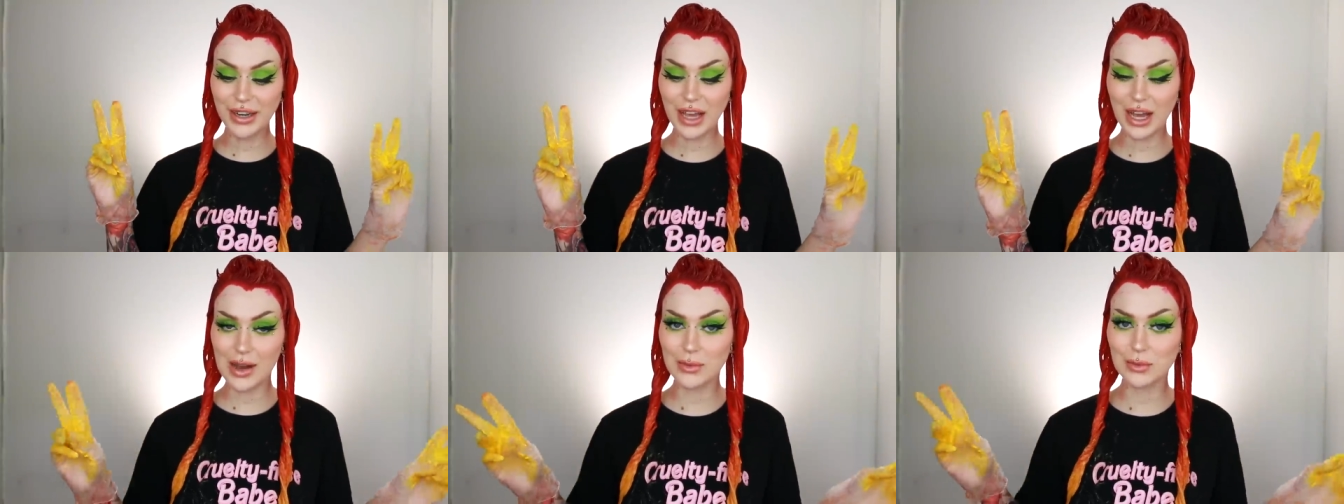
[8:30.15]

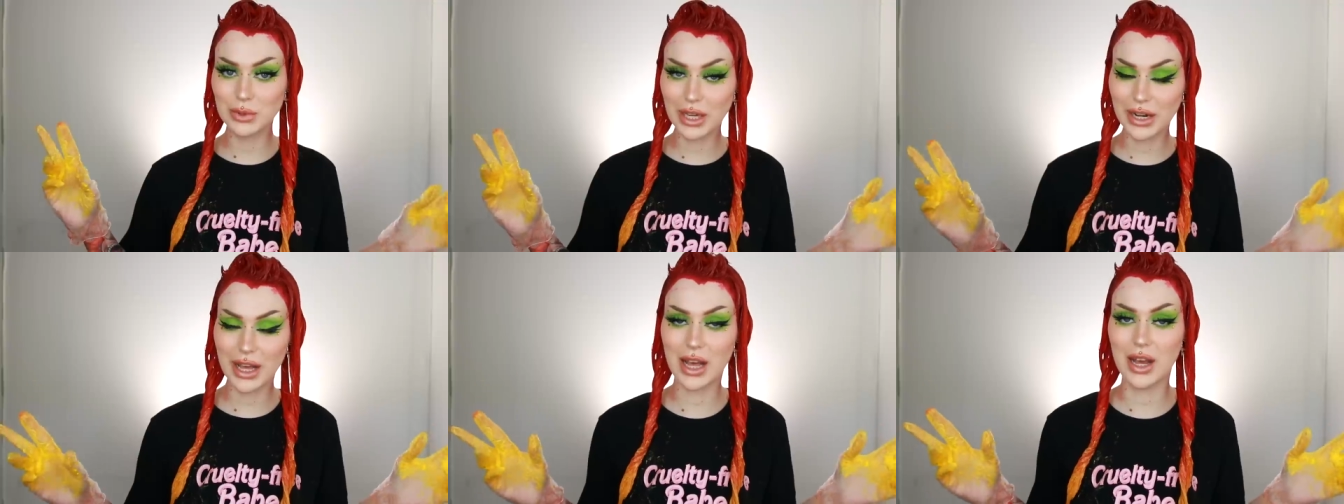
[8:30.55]
I'm
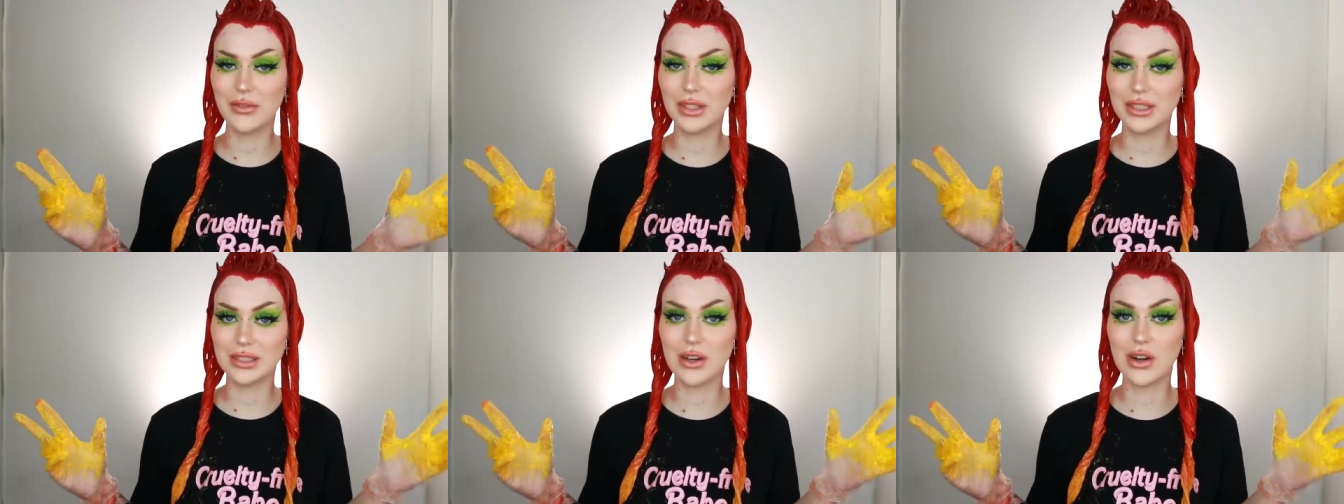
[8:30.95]
gonna have
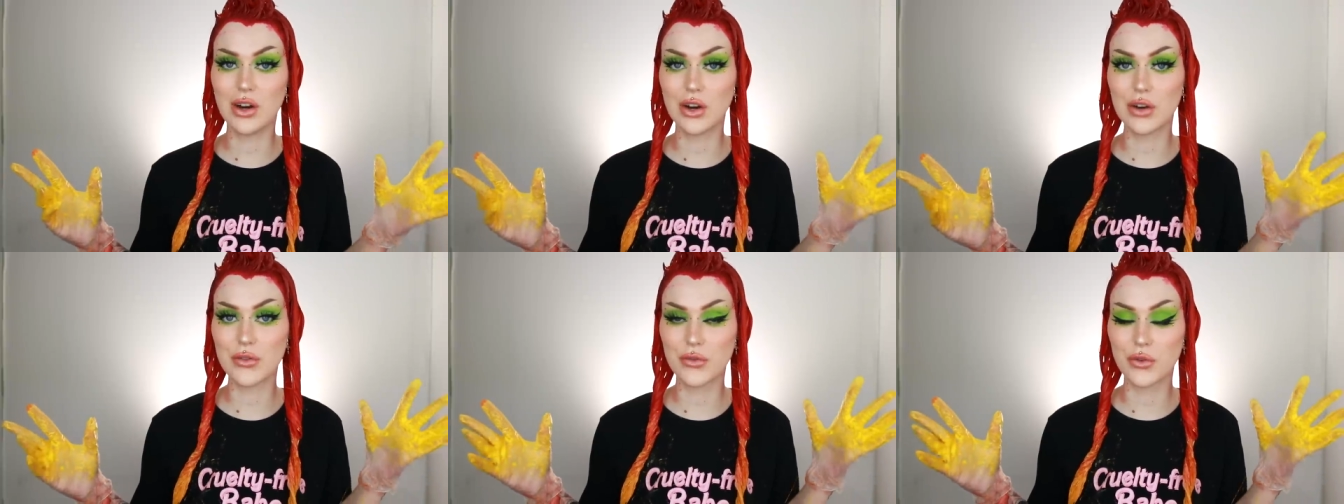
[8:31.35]
this
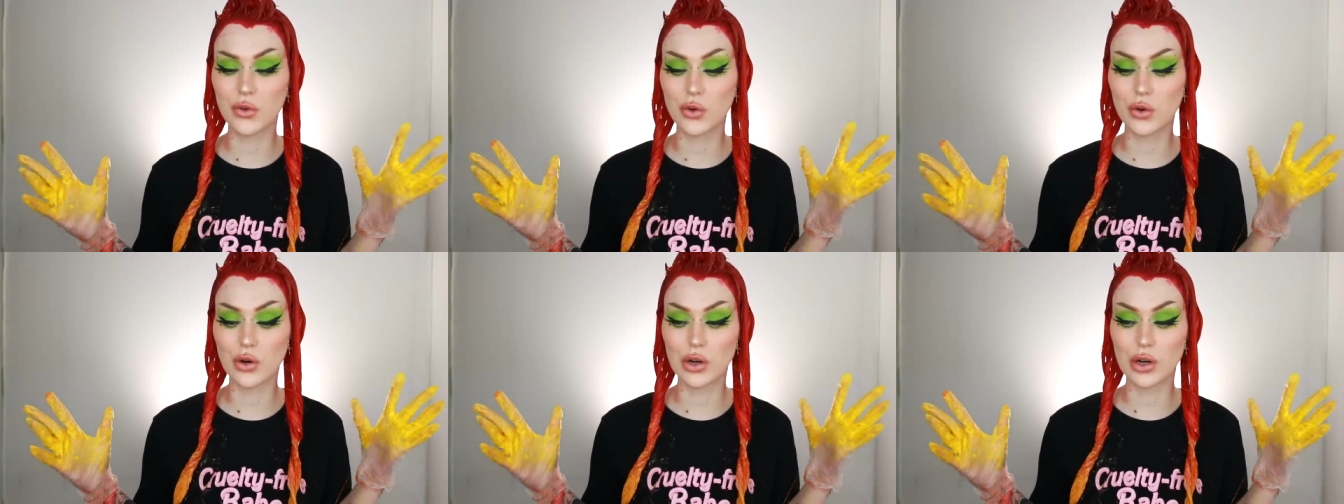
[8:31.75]
on
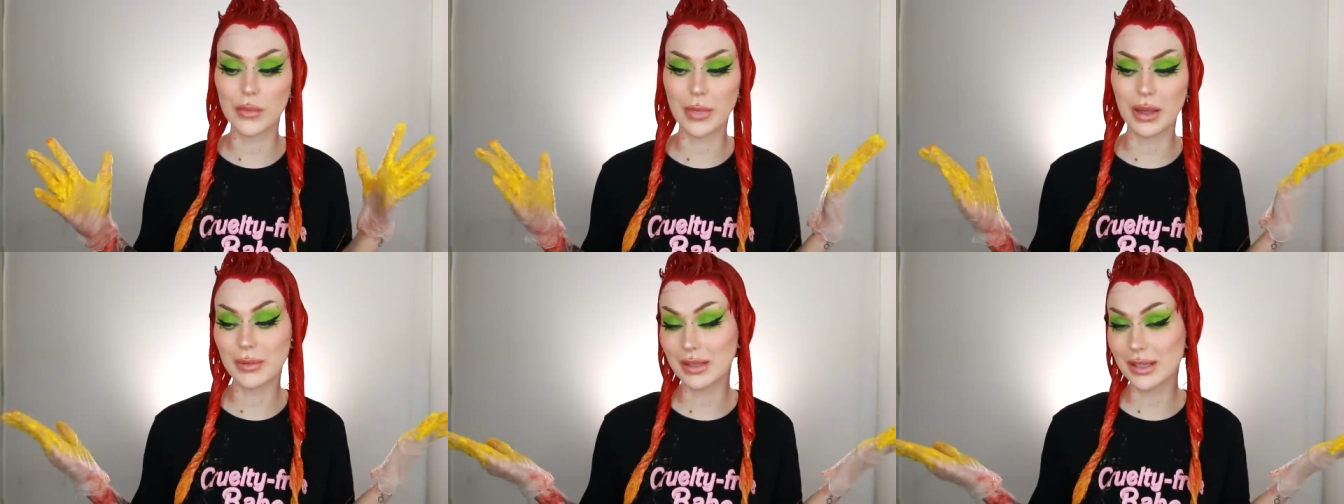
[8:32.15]
for
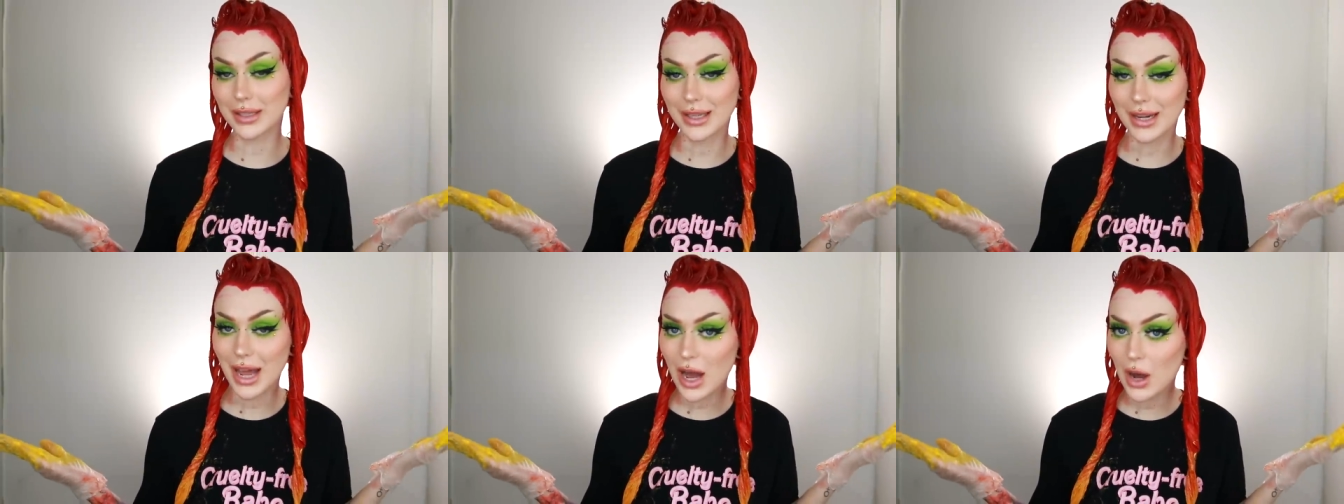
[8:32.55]
maybe
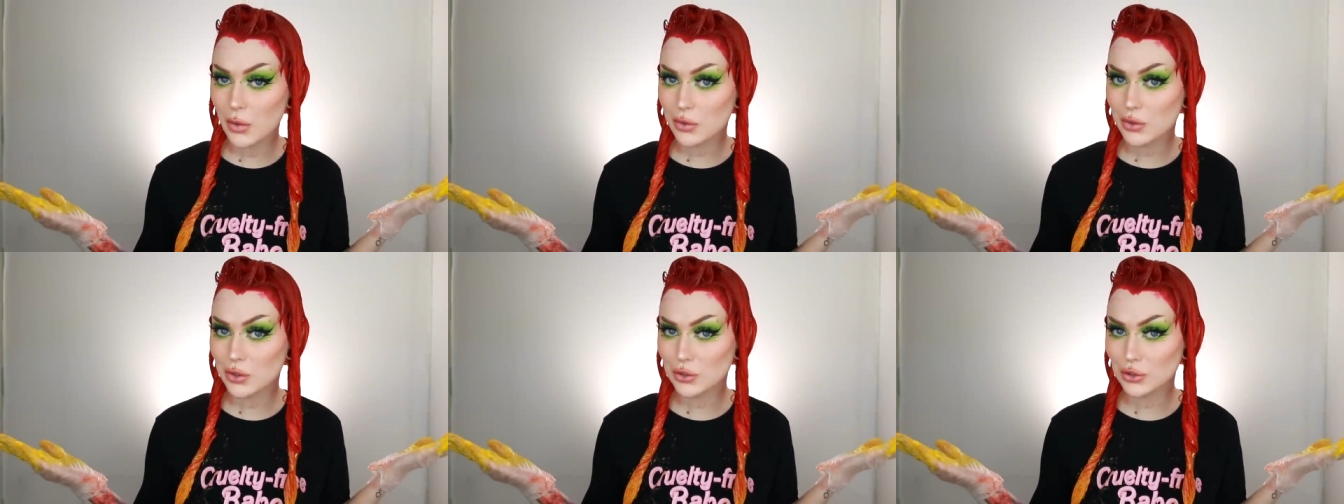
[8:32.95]
like an
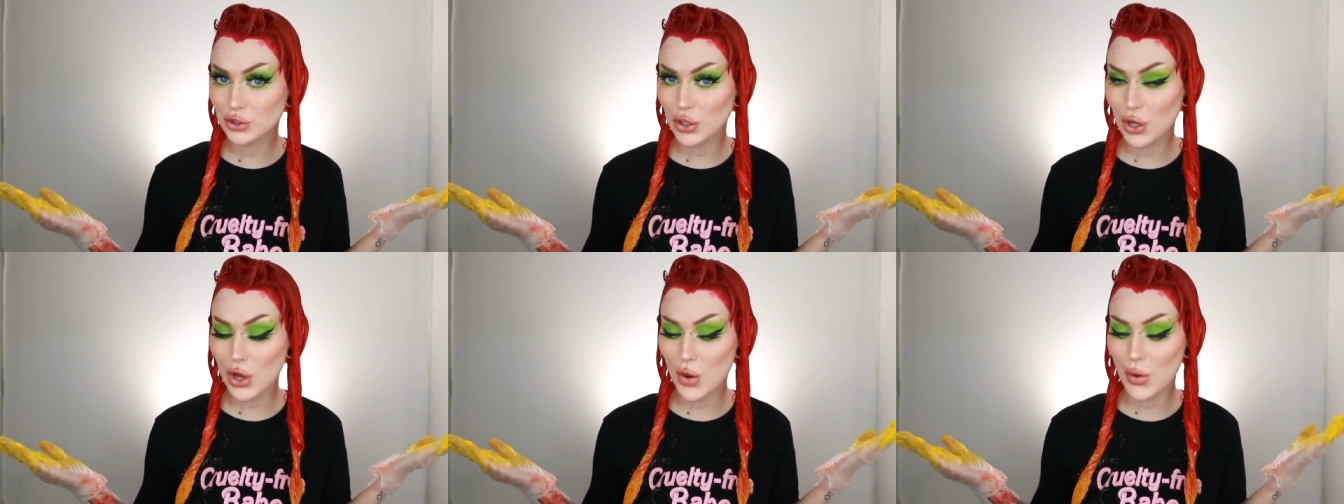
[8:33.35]
hour or
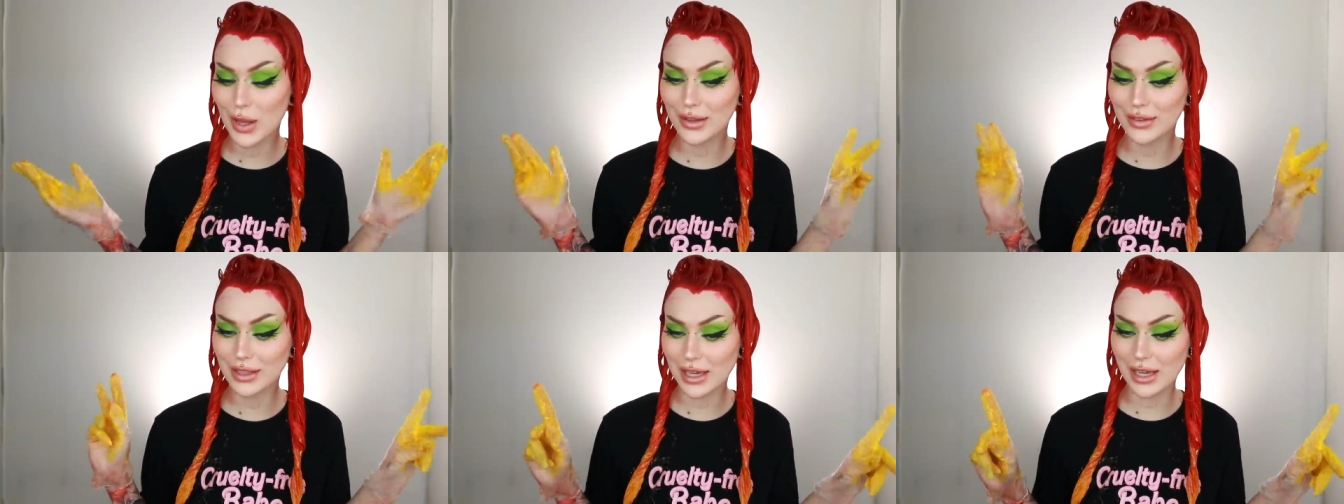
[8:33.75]
so,
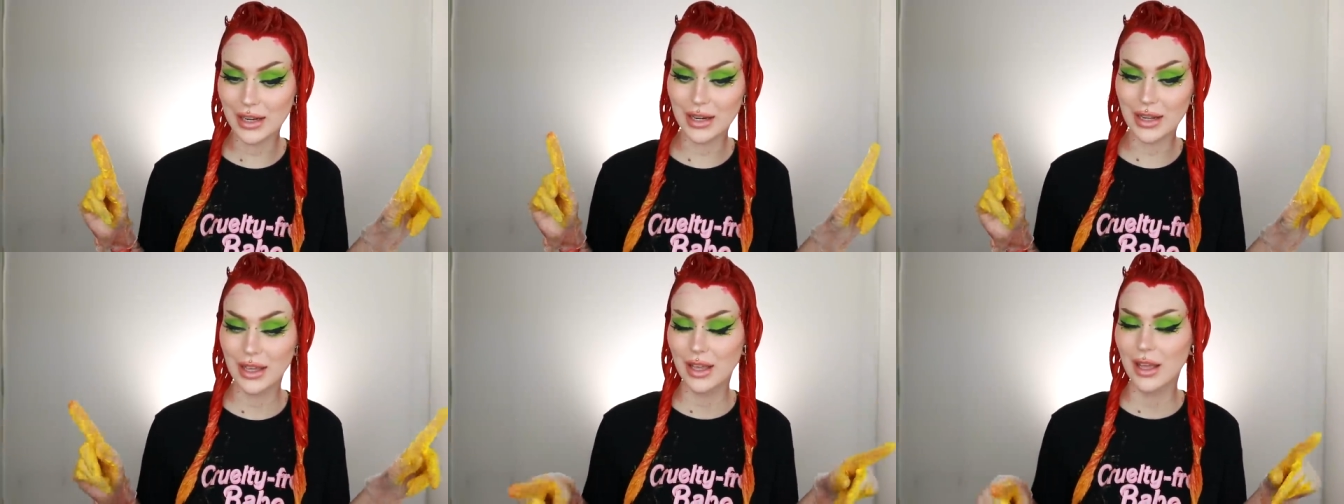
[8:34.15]
and
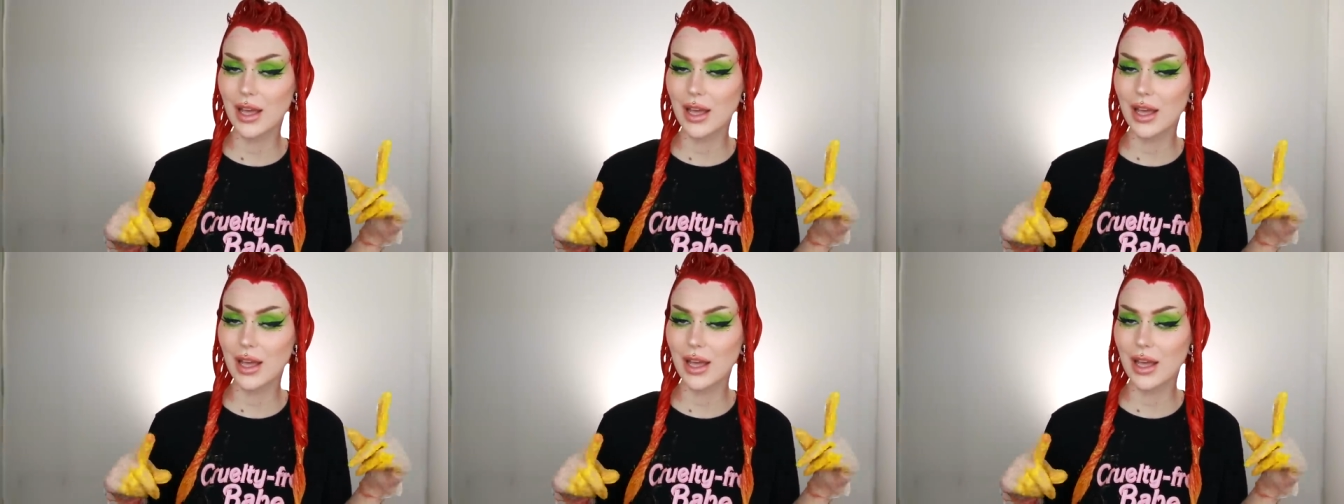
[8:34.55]
then